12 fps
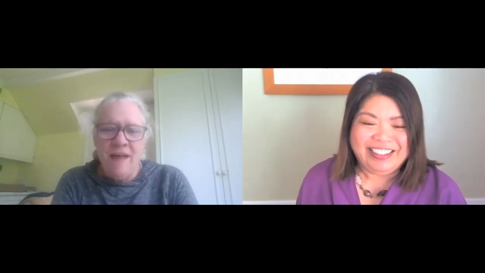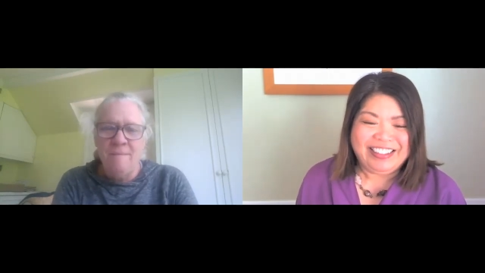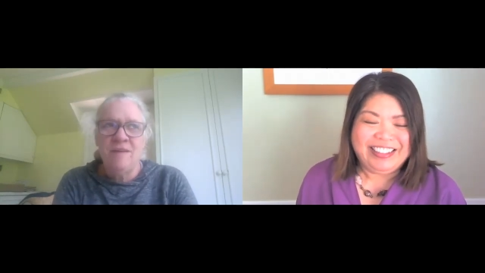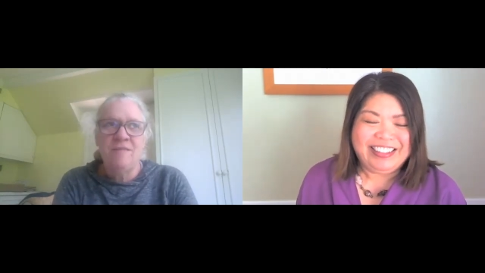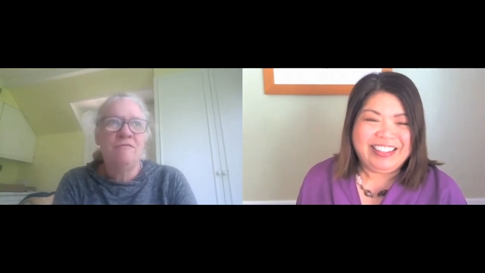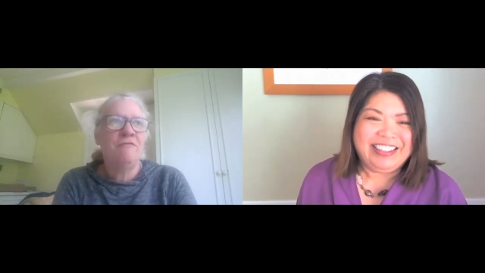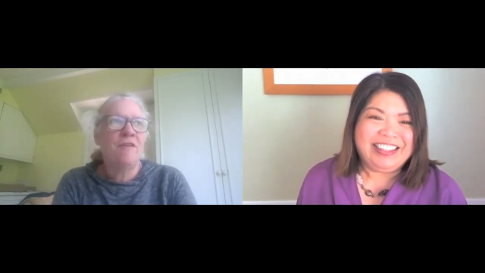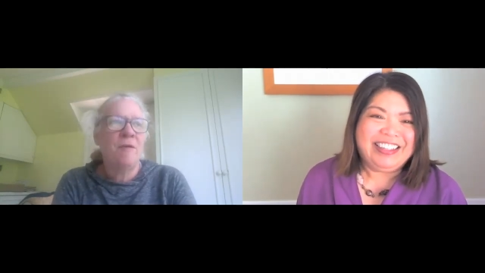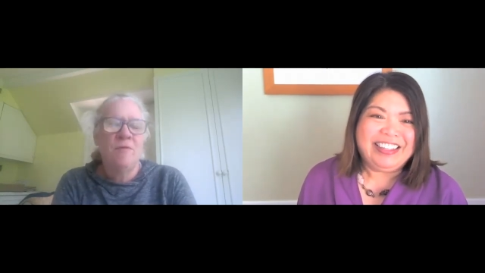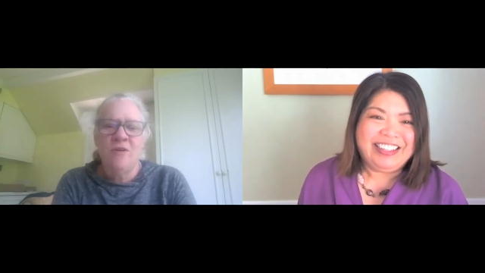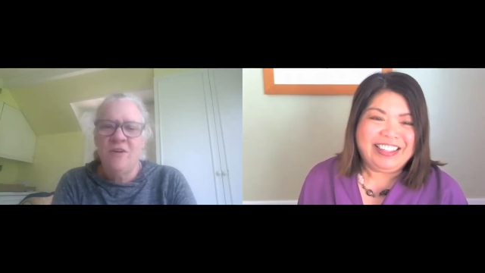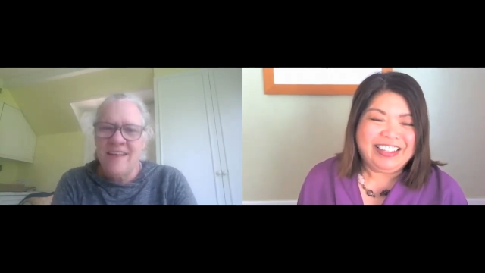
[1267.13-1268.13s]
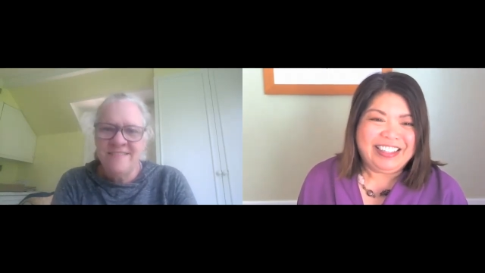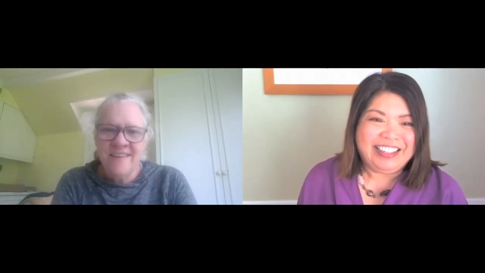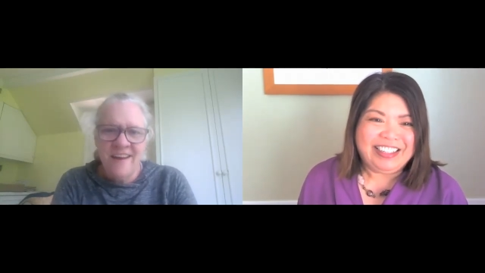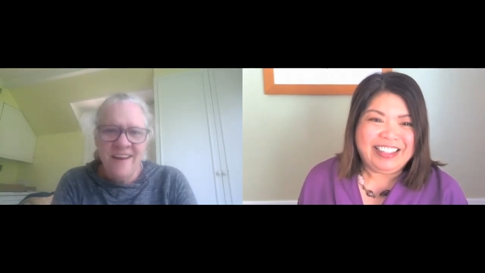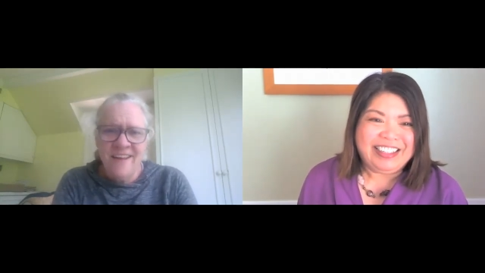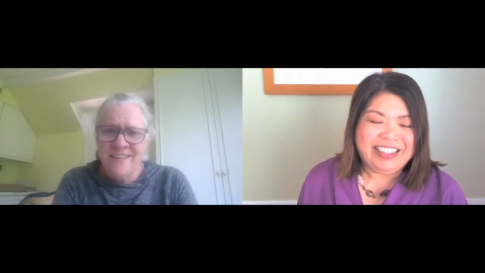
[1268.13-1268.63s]
Speaker 1: I mean, from her
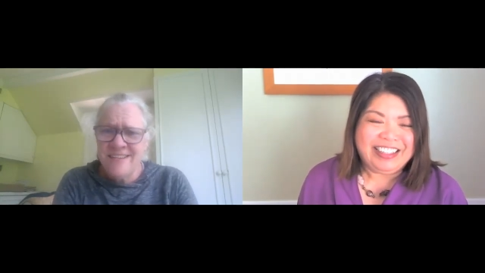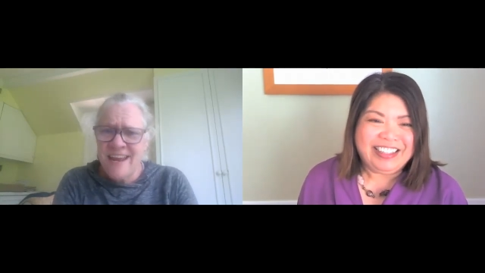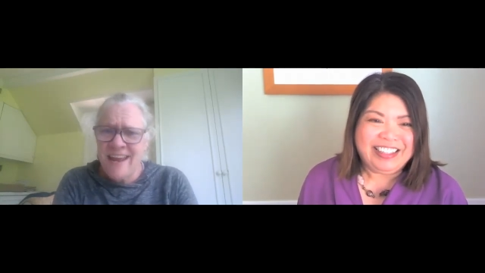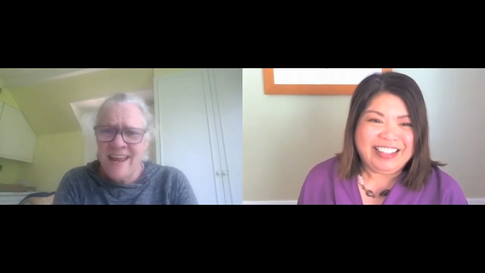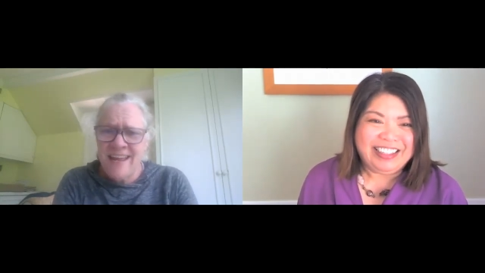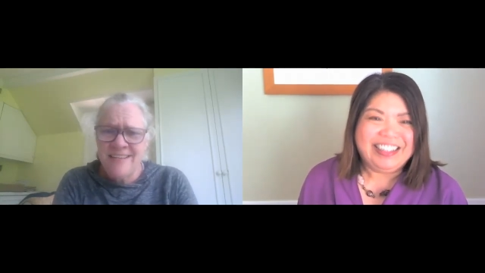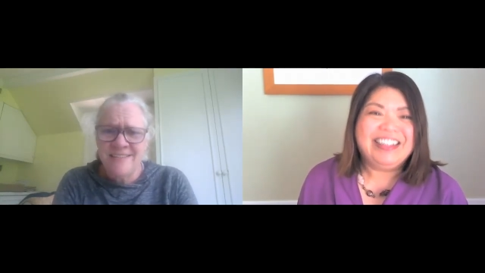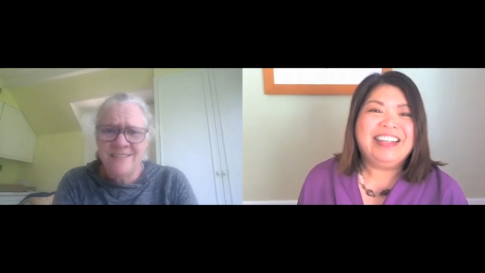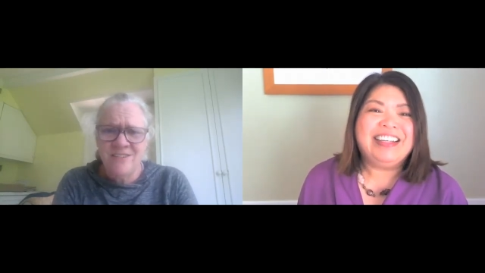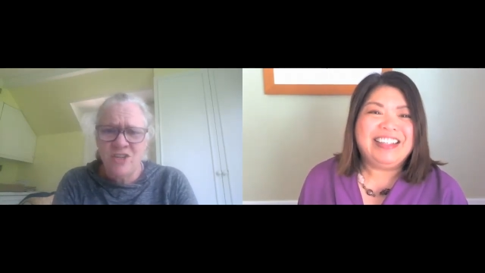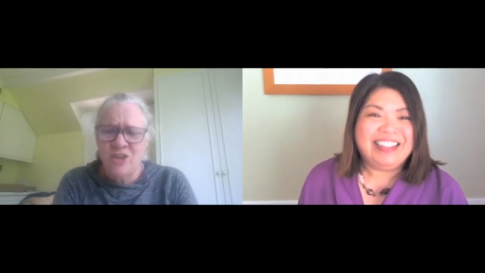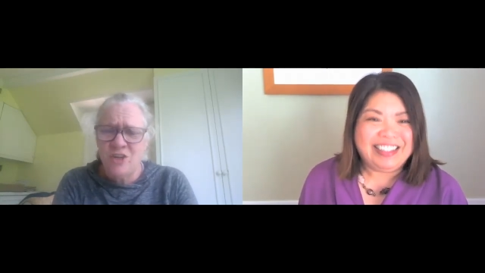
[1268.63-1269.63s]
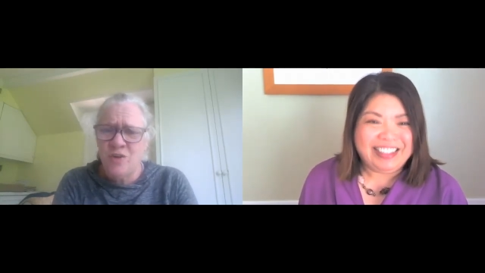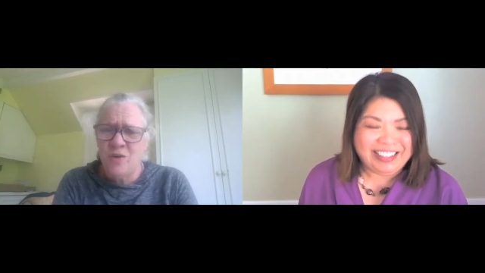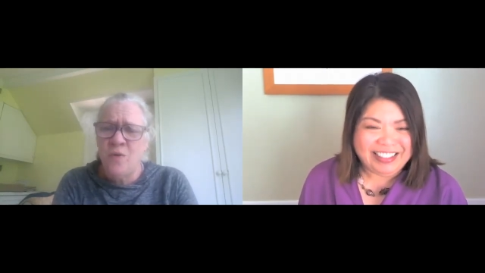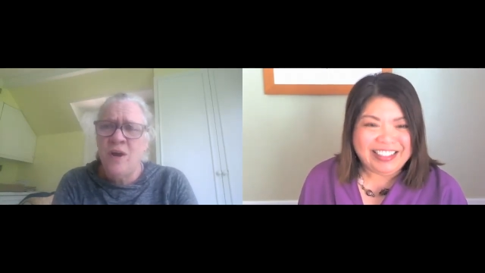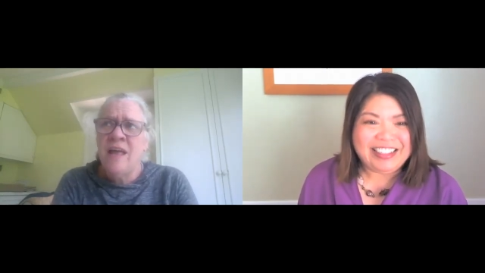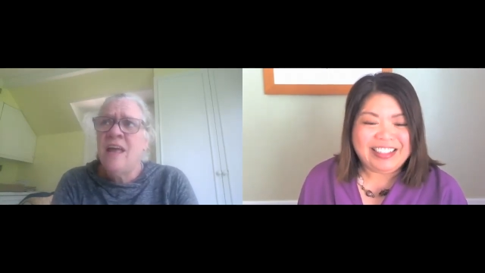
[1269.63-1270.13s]
SNL days to